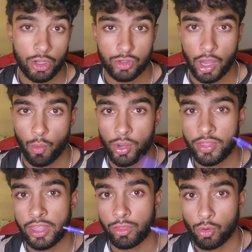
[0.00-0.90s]
so that when
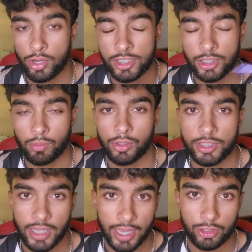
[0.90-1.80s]
they throw a
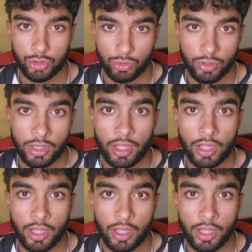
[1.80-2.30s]
stimulus at you,